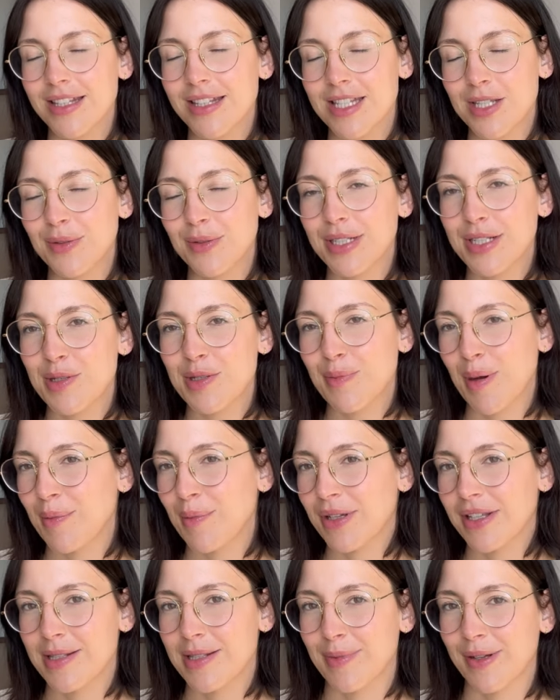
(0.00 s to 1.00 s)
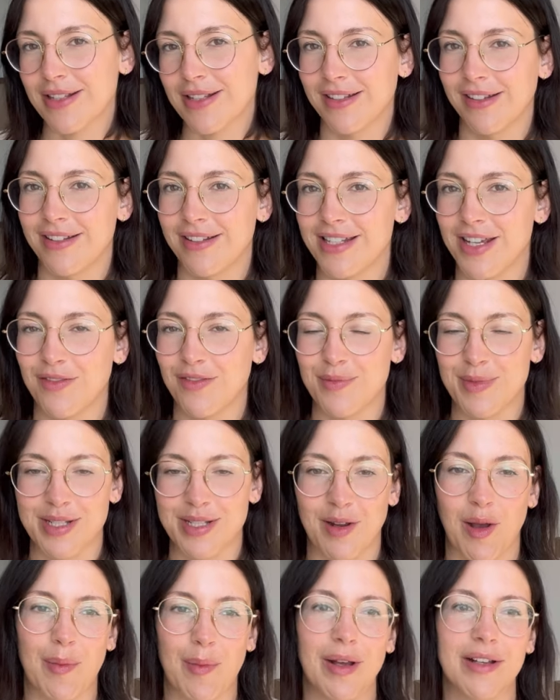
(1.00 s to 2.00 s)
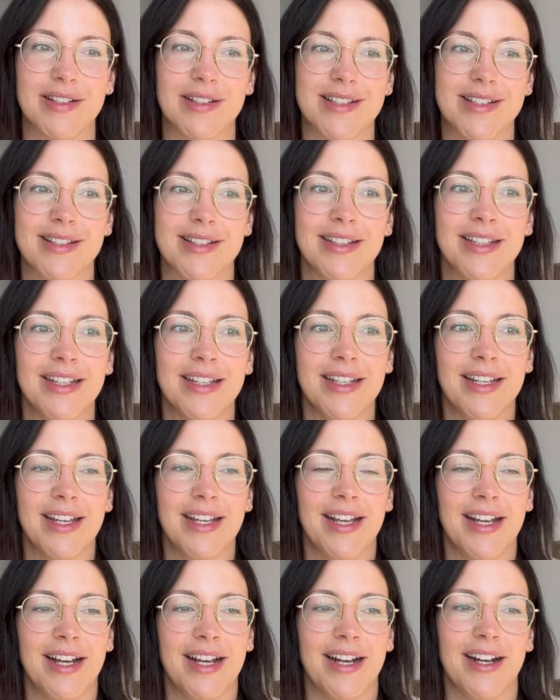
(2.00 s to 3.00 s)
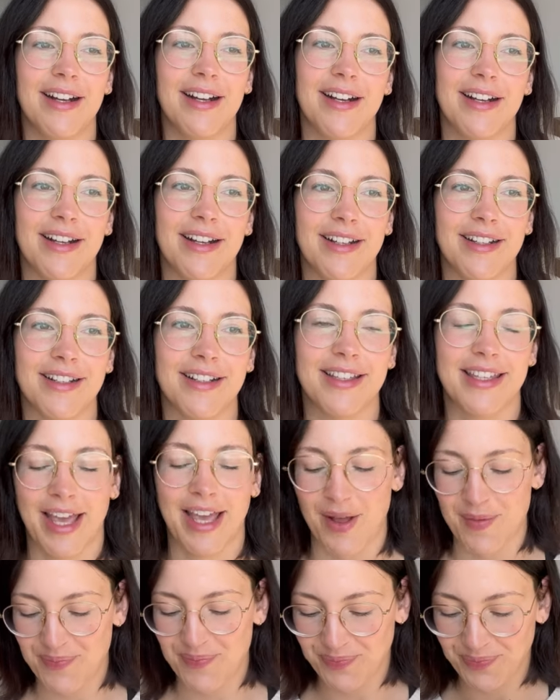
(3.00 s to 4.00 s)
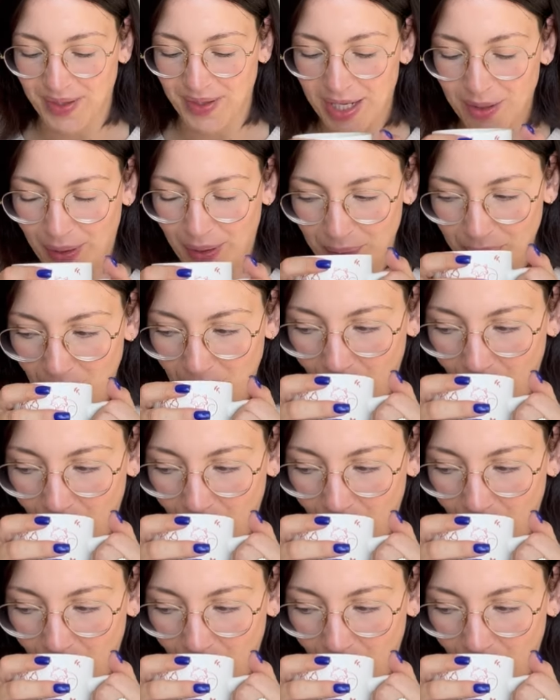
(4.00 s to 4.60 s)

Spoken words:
to a little pumpkin spice latte from Starbucks. Yeah, anyway,